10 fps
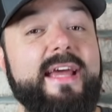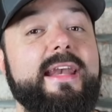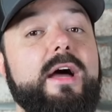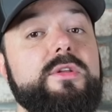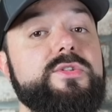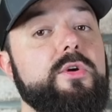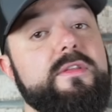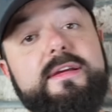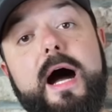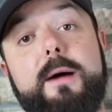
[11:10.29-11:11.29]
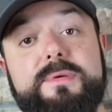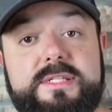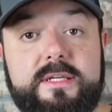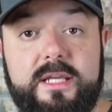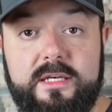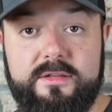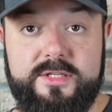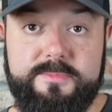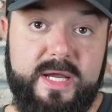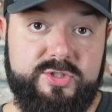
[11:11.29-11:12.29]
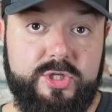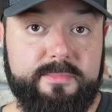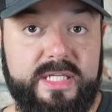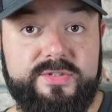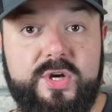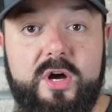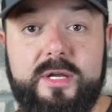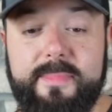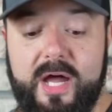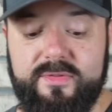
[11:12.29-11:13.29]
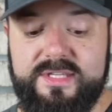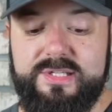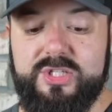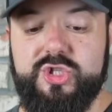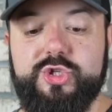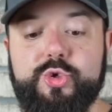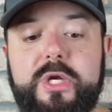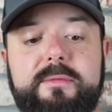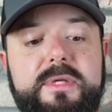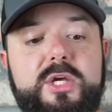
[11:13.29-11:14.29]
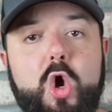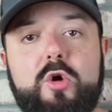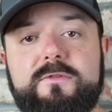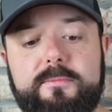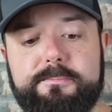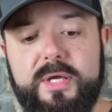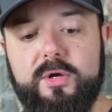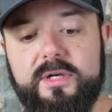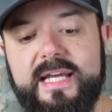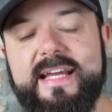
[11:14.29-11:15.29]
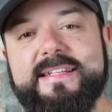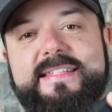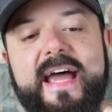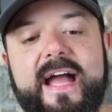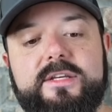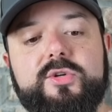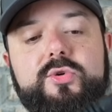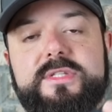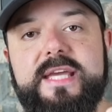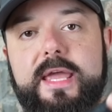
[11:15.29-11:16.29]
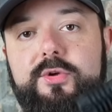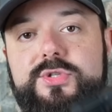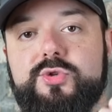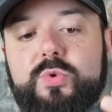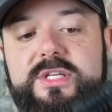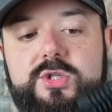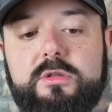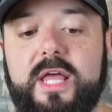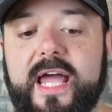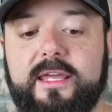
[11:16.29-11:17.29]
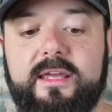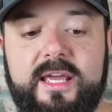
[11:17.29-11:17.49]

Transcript: Now let's go to the opposite end of the spectrum and talk about this extremely overbuilt tactical tail switch light.